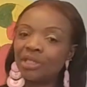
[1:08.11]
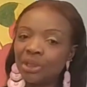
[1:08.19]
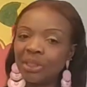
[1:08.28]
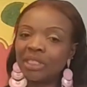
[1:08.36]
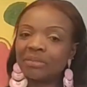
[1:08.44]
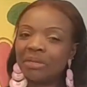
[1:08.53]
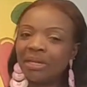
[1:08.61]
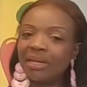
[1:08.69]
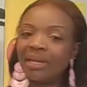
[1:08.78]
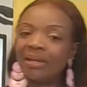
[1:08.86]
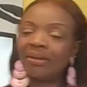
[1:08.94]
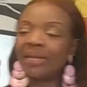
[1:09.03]
Trust me,
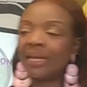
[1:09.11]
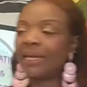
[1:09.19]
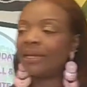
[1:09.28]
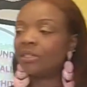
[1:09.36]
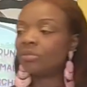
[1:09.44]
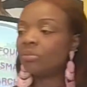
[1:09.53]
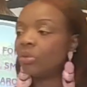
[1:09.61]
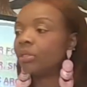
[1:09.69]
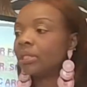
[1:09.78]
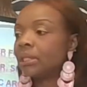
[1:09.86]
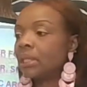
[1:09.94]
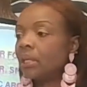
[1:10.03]
okay? There's more
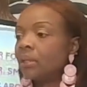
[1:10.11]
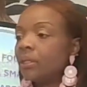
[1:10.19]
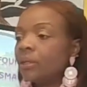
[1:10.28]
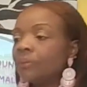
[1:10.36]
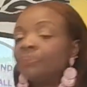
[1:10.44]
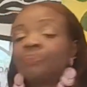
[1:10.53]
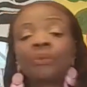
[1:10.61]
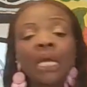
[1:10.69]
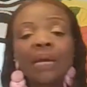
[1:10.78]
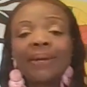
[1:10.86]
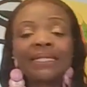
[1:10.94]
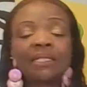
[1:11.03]
to tell you.
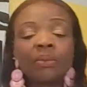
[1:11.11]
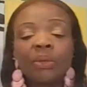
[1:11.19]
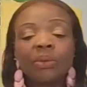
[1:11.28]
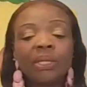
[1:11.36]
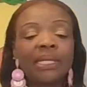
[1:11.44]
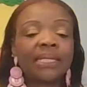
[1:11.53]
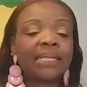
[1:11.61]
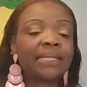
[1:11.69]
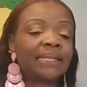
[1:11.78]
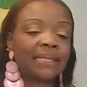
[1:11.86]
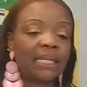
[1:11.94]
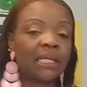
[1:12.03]
All right, so we wanted to
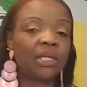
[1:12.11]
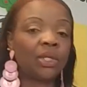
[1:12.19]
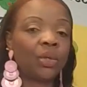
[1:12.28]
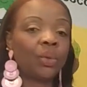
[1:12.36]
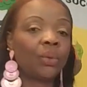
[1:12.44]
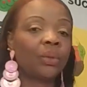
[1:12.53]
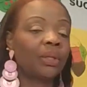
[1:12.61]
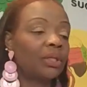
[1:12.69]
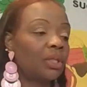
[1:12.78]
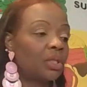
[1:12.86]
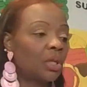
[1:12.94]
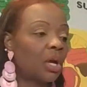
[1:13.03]
continue
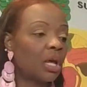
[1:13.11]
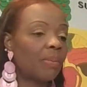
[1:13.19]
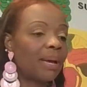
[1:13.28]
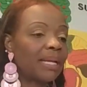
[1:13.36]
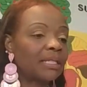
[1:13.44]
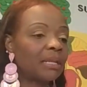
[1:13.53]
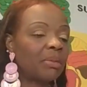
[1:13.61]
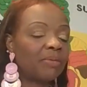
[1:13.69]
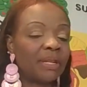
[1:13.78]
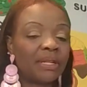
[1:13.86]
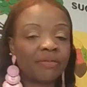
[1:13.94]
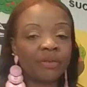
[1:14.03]
to talk about some of
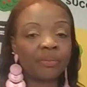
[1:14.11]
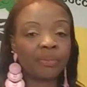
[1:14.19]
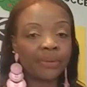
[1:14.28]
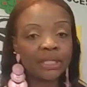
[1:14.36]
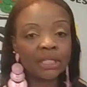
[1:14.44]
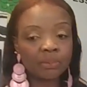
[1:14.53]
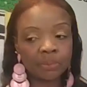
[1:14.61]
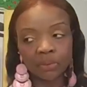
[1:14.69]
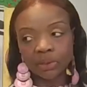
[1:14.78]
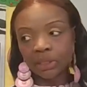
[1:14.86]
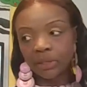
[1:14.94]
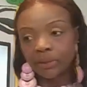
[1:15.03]
the different
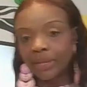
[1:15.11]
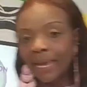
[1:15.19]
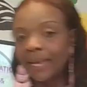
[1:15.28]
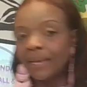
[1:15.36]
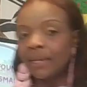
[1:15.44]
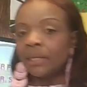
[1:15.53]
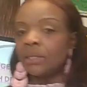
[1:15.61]
principles here, okay?